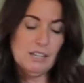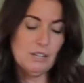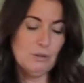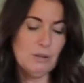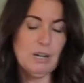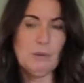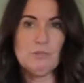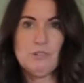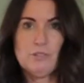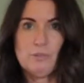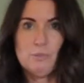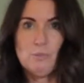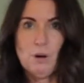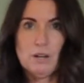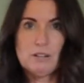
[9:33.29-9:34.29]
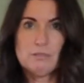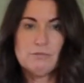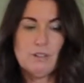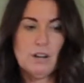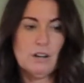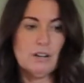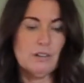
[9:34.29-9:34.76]
going up to some
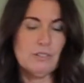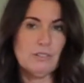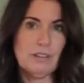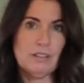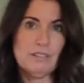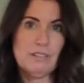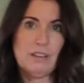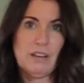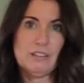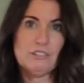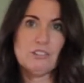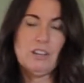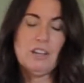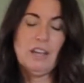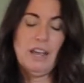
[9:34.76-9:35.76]
waterfalls and such,